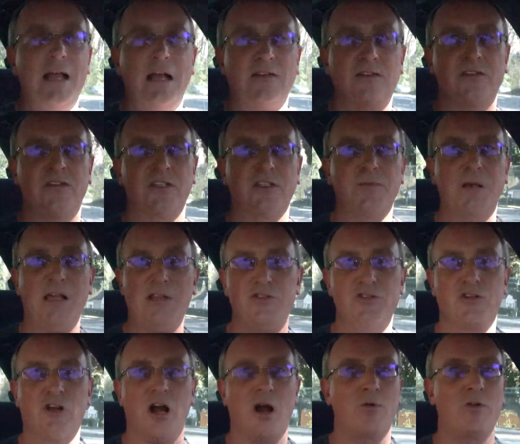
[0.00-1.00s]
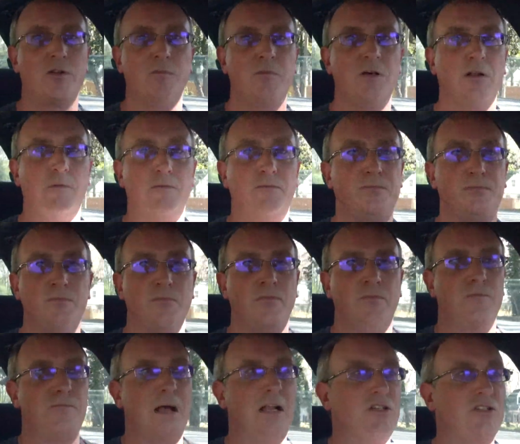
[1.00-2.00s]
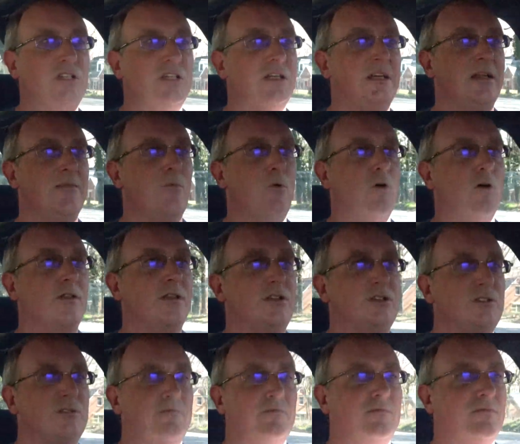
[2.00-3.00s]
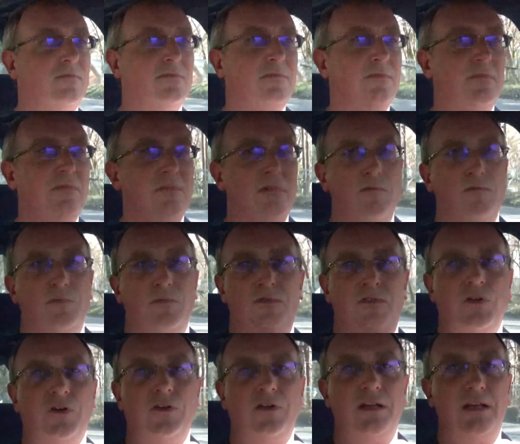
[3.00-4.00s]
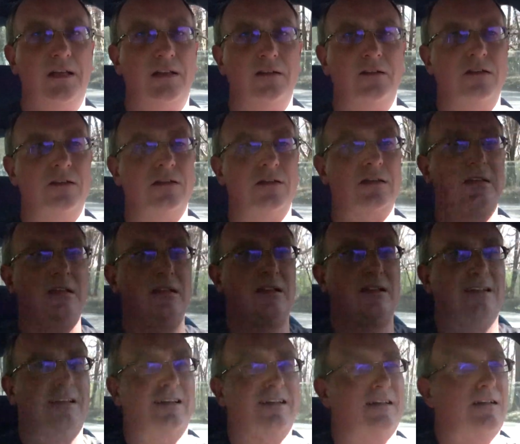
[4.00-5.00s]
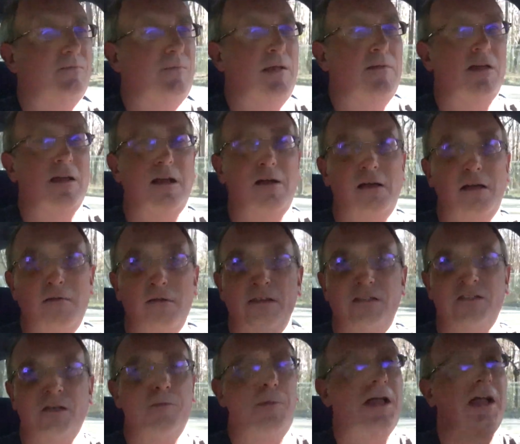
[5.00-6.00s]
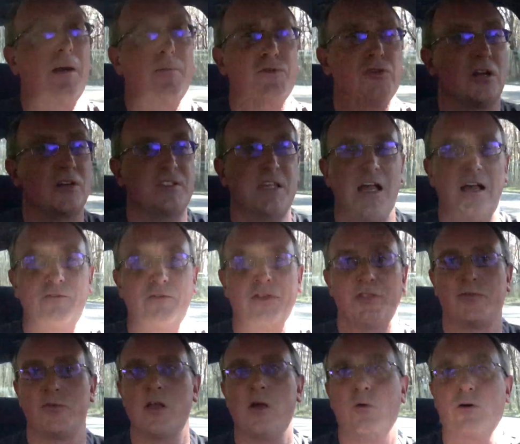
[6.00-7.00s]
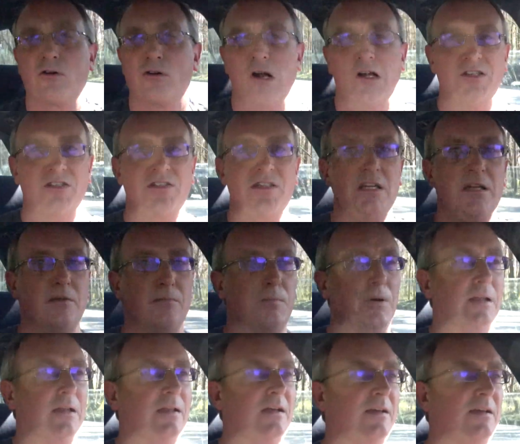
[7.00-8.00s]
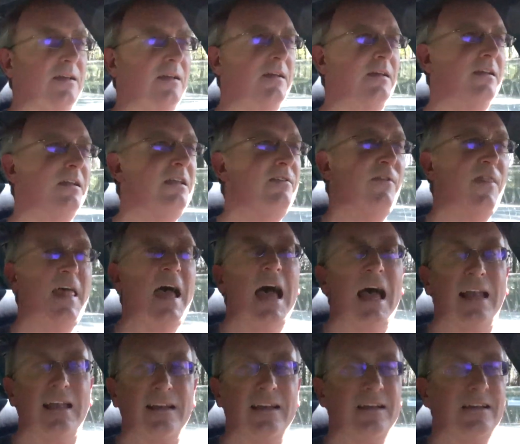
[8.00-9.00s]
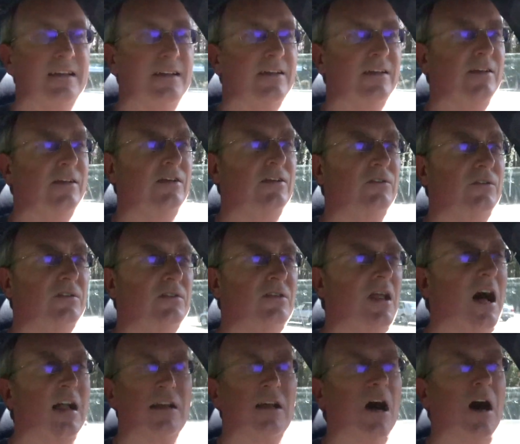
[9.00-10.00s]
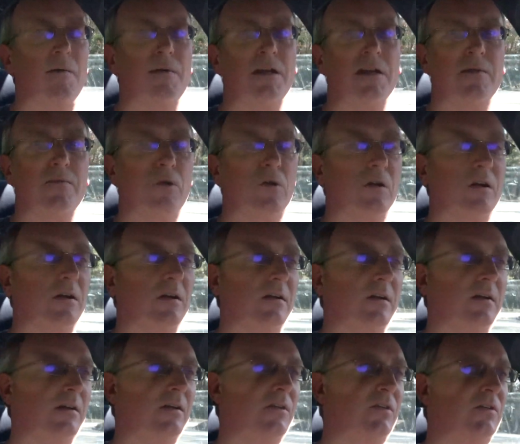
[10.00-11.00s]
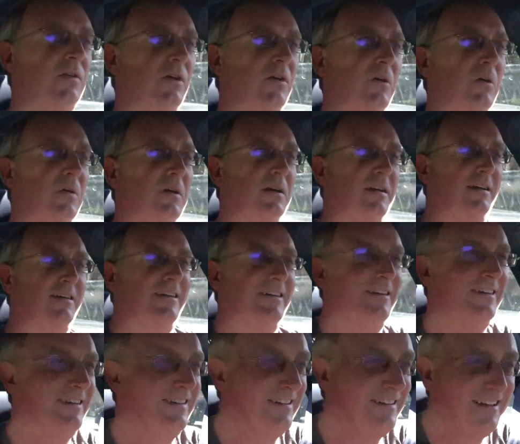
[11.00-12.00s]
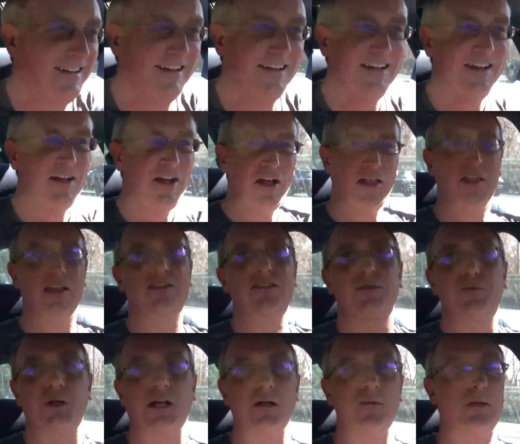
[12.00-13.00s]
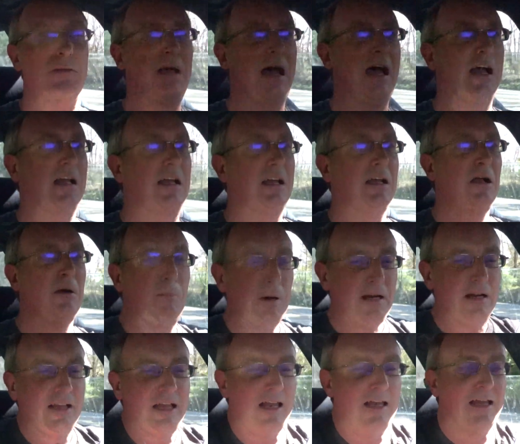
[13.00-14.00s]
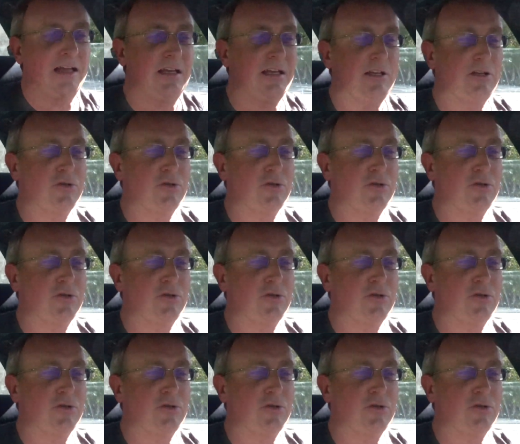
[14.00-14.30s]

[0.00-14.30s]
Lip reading: has a 6-passenger car with the middle bench seat anymore. They just certainly, maybe, I mean, some pickup trucks have a 3-0 cross seat, but even that is not common anymore. So this is bringing me back. But again, it